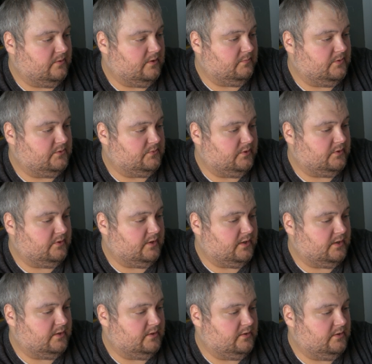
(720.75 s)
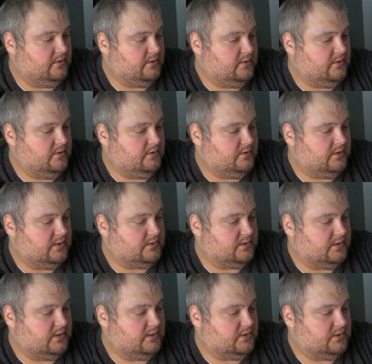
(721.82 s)
image we created,
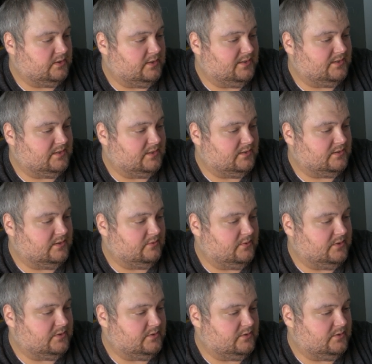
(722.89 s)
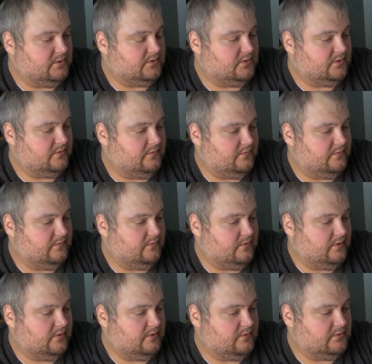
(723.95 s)
destination disk is the Western Digital
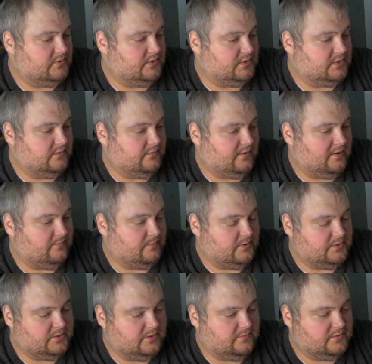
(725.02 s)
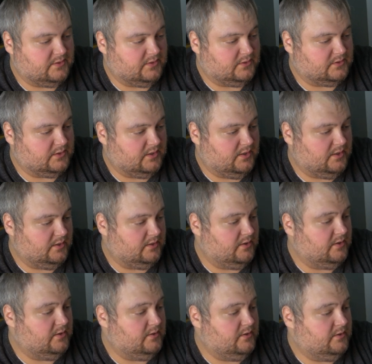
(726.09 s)
465.76 gig,
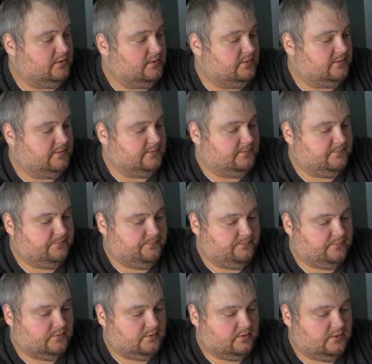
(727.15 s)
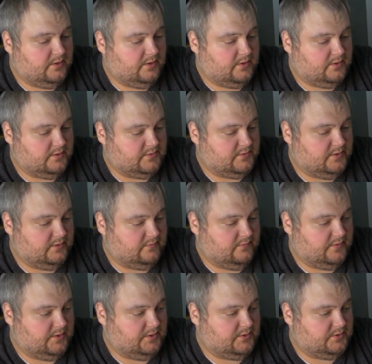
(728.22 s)
and let's click
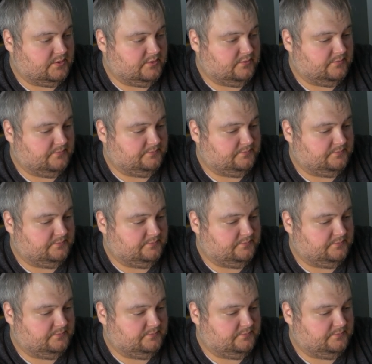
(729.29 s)
finish.